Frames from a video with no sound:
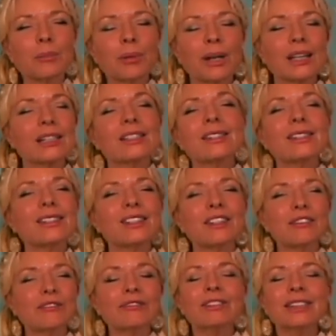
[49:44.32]
presence
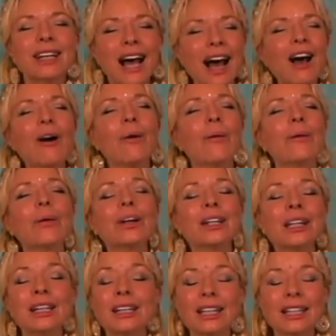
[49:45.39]
of now
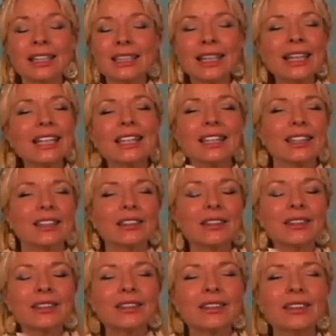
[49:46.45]
and
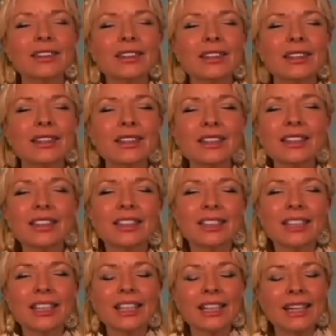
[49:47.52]
here,
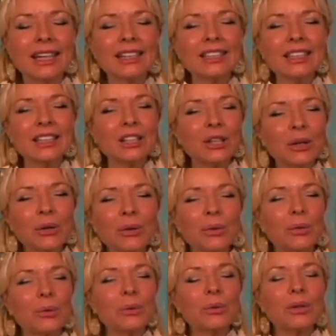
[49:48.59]
letting
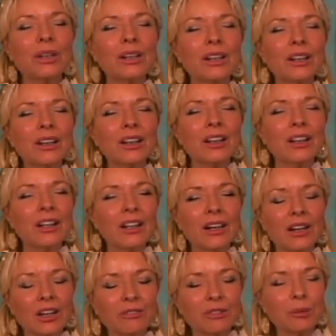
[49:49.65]
go
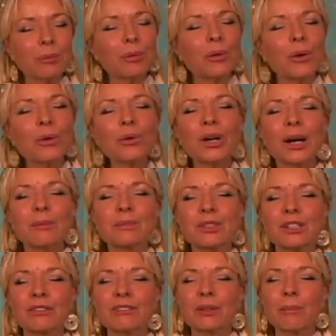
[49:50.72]
of the
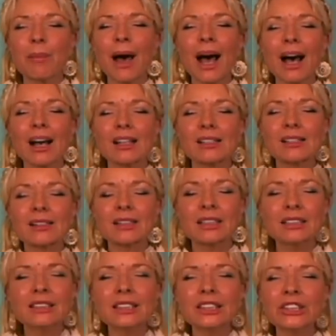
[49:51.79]
programs of the past, the
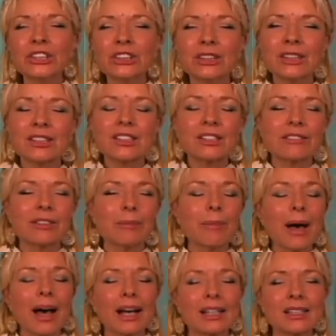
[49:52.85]
conditionings of the
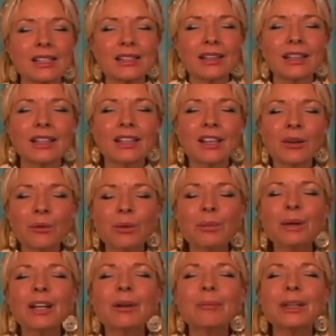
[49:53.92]
past, and we're
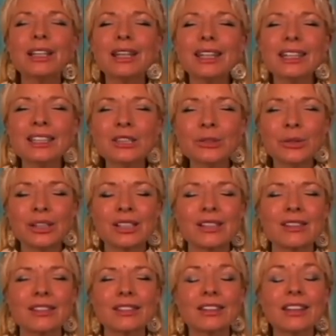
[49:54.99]
becoming
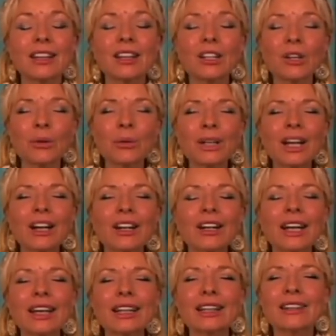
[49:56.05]
interested. We are
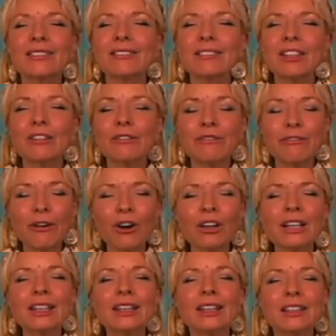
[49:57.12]
like
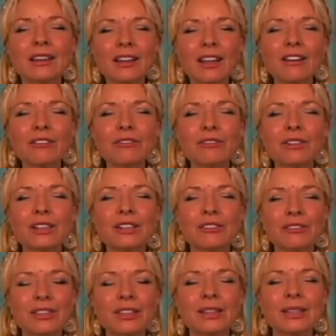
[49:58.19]
falling in love
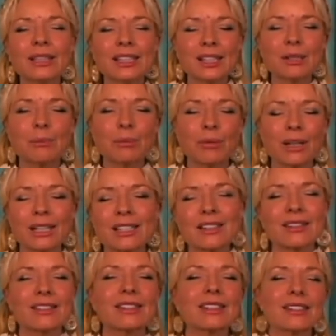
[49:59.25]
with this
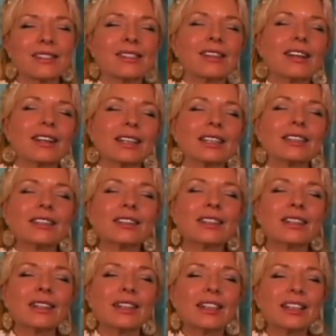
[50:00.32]
presence inside.
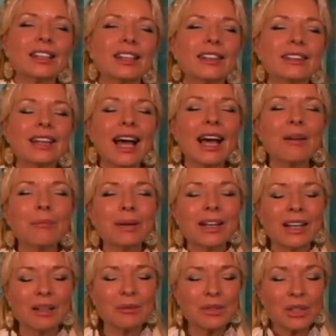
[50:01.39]
that
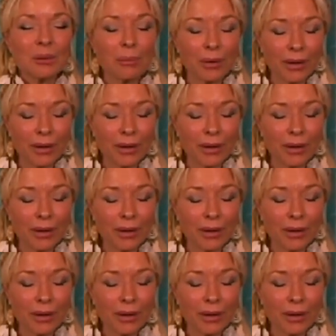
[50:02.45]
becomes our